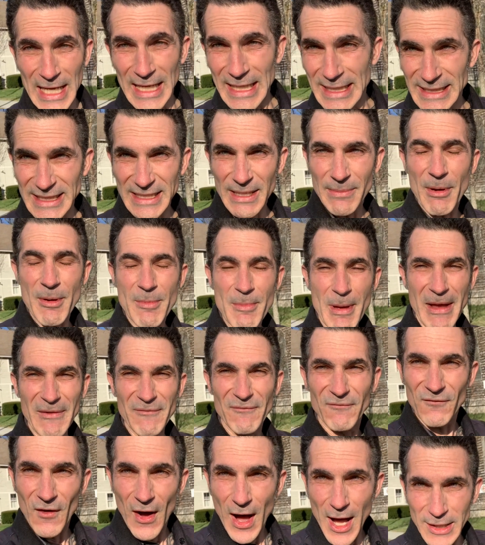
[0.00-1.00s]
Some of my
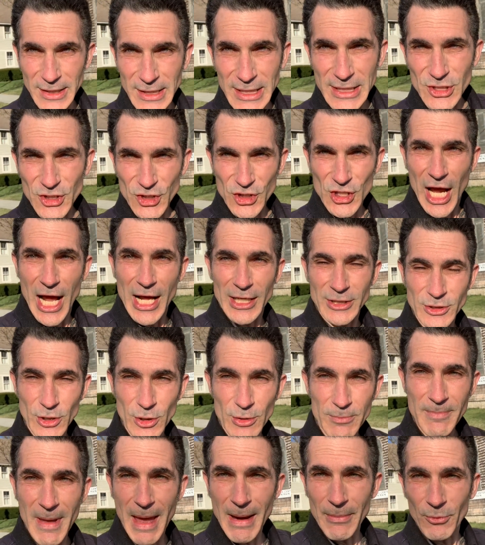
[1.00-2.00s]
fondest
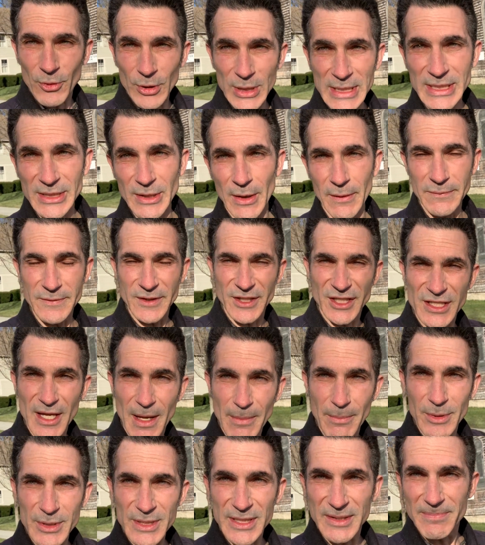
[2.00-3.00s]
childhood memories are of
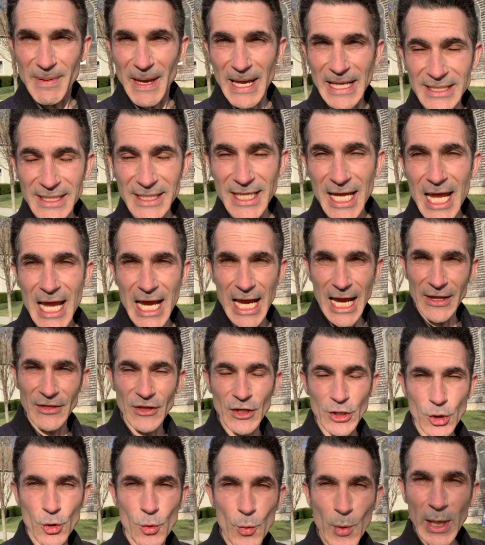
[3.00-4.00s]
summers spent in the
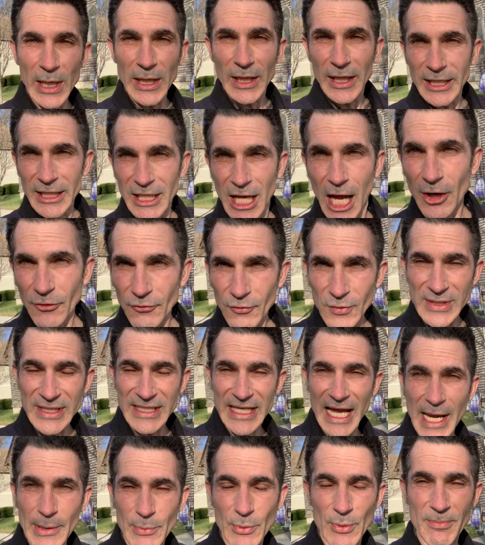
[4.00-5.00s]
New England
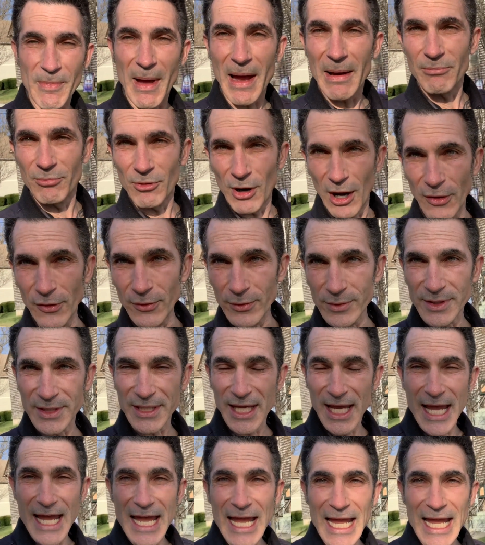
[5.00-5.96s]
countryside with my brothers.